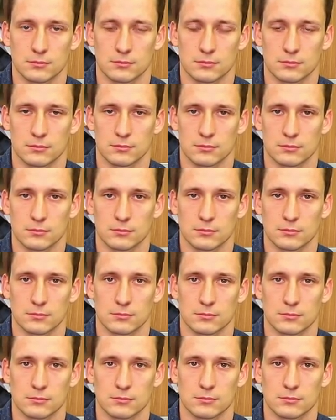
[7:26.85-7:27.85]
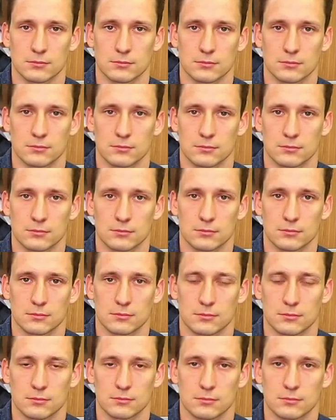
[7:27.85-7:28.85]

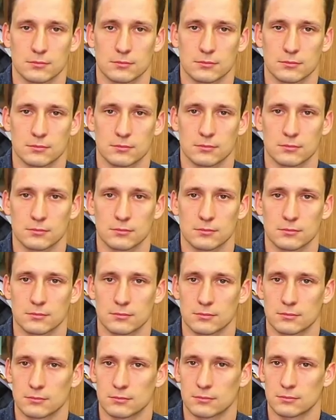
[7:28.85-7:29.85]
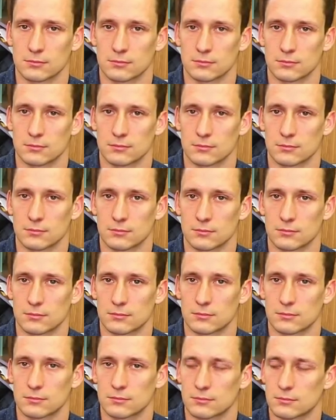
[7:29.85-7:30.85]

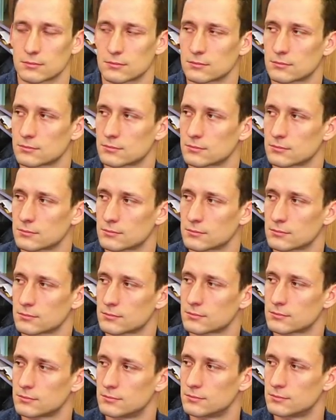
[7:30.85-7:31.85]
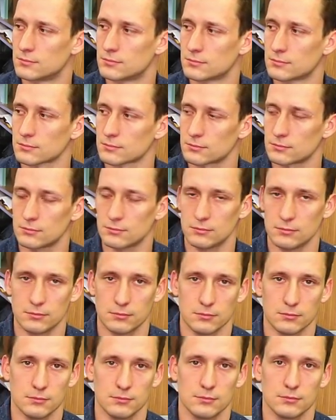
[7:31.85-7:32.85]

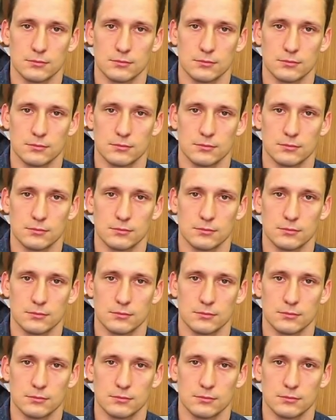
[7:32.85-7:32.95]
(not speaking)